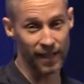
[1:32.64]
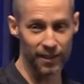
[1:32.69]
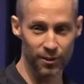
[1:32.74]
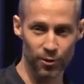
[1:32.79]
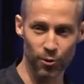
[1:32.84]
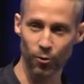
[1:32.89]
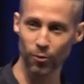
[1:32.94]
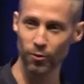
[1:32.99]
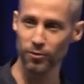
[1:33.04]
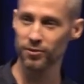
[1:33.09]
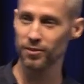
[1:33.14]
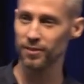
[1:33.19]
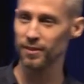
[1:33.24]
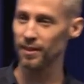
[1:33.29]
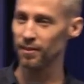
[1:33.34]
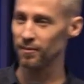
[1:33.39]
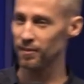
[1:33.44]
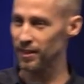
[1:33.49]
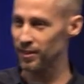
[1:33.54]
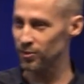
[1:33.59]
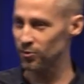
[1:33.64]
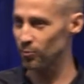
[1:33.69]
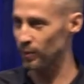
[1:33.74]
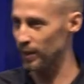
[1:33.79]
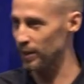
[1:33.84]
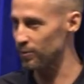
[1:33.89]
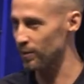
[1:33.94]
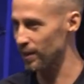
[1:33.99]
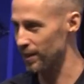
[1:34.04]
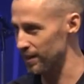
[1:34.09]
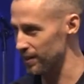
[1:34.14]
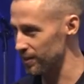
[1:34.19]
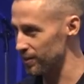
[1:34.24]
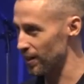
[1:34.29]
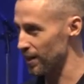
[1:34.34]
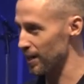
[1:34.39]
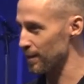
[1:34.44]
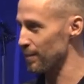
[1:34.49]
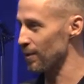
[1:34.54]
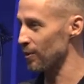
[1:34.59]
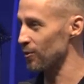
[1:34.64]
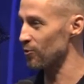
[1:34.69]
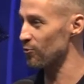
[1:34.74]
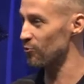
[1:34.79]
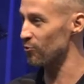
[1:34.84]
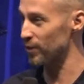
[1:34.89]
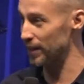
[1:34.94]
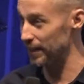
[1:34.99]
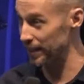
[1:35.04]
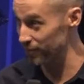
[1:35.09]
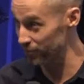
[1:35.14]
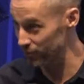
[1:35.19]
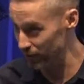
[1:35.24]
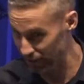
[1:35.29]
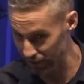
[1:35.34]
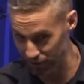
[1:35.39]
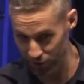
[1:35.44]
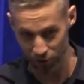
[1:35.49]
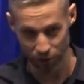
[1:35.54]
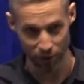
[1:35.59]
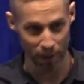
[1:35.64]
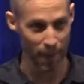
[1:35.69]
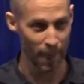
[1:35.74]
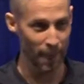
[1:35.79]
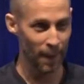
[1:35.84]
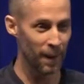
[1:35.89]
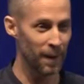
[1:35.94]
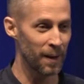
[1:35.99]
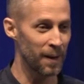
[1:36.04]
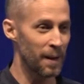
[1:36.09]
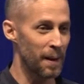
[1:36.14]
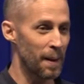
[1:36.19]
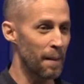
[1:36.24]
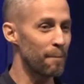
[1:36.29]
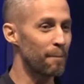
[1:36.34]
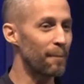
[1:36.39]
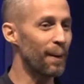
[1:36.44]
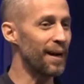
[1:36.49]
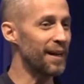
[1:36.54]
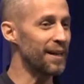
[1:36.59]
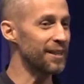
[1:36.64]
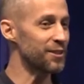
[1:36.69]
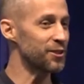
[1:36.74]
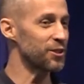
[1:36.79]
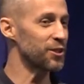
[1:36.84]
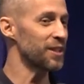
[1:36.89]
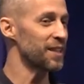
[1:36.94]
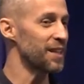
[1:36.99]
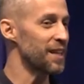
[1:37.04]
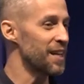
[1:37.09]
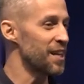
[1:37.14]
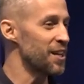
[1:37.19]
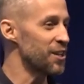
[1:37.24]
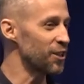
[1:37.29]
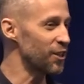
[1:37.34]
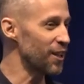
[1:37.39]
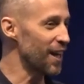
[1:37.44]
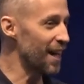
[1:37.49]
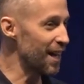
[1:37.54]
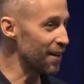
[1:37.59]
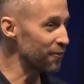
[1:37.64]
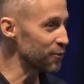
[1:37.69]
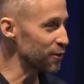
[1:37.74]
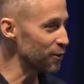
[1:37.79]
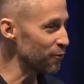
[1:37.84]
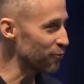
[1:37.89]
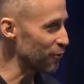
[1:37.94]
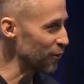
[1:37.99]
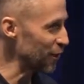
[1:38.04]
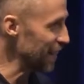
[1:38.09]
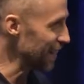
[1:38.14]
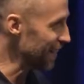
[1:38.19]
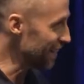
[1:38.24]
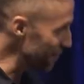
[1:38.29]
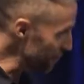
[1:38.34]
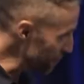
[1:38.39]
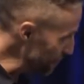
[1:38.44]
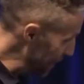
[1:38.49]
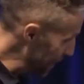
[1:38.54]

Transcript: i told you that this week we're going to talk about forgiveness but you'll have to forgive